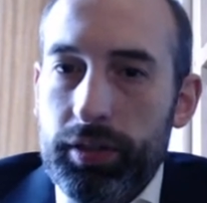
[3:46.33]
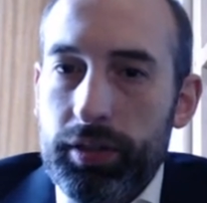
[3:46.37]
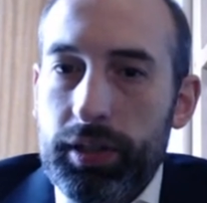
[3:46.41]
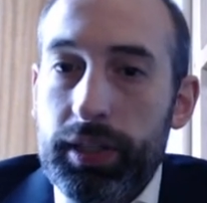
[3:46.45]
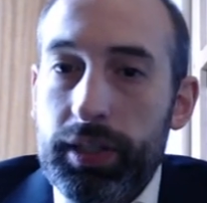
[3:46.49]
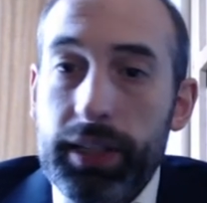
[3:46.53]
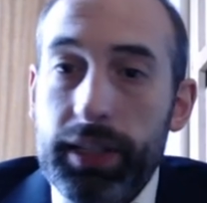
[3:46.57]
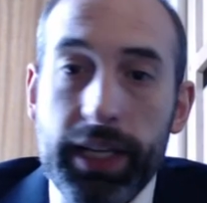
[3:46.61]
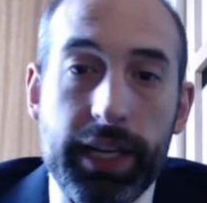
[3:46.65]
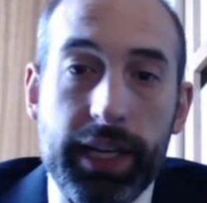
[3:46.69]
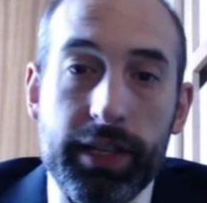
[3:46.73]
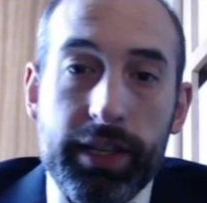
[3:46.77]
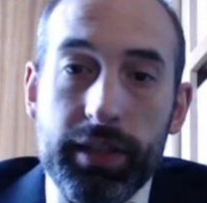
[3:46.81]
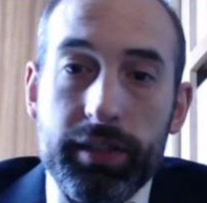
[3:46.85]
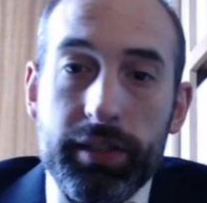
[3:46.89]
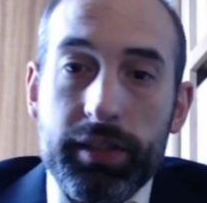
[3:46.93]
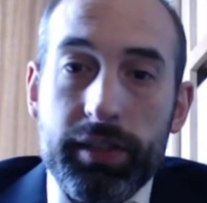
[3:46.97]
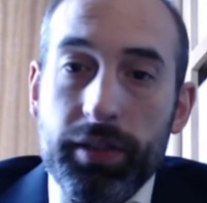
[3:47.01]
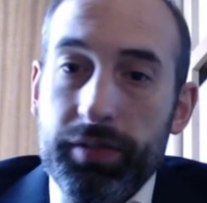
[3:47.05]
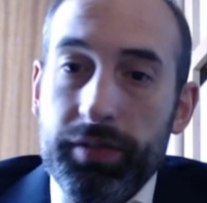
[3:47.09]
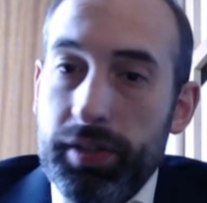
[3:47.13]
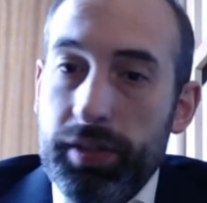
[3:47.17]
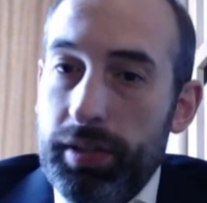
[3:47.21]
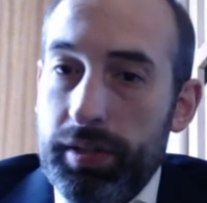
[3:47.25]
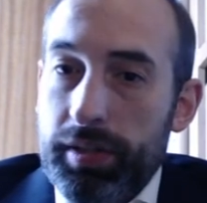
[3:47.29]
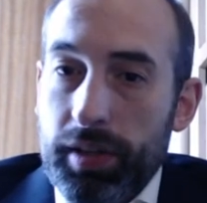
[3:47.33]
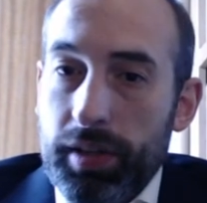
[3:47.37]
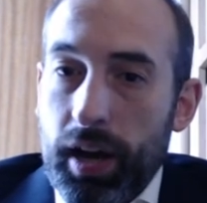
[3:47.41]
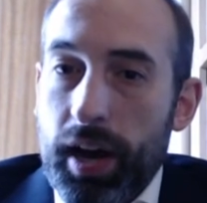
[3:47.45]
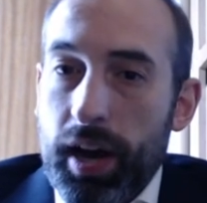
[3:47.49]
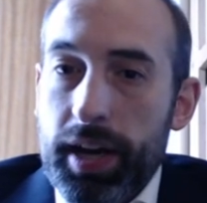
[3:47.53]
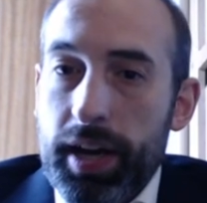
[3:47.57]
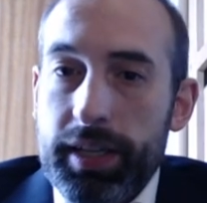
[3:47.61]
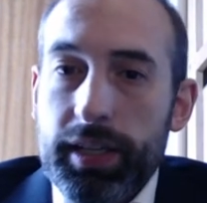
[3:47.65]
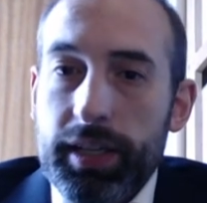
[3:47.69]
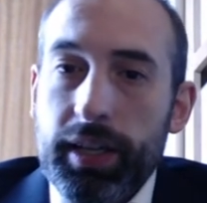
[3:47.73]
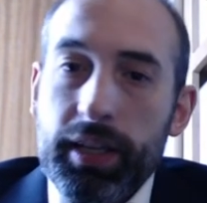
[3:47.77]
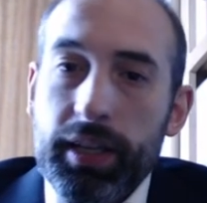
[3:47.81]
leaders of
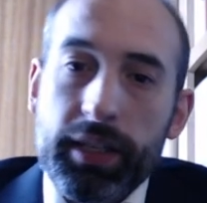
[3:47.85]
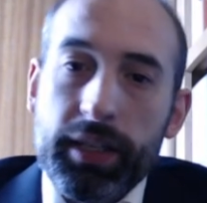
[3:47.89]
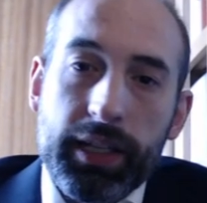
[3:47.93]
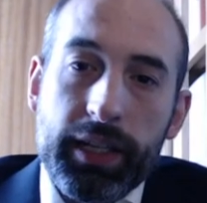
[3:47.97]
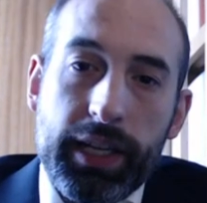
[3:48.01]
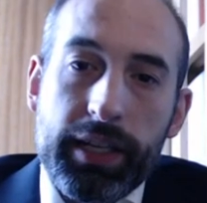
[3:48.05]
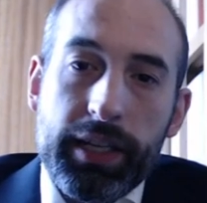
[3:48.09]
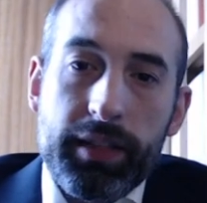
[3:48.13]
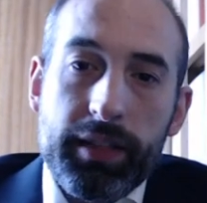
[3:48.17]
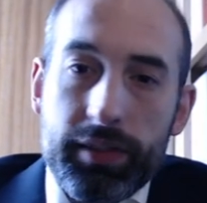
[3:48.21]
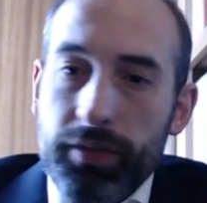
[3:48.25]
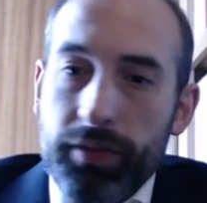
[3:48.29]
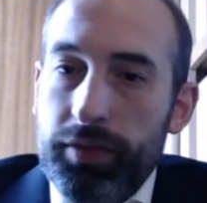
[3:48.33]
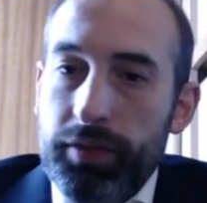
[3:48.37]
society and leaders of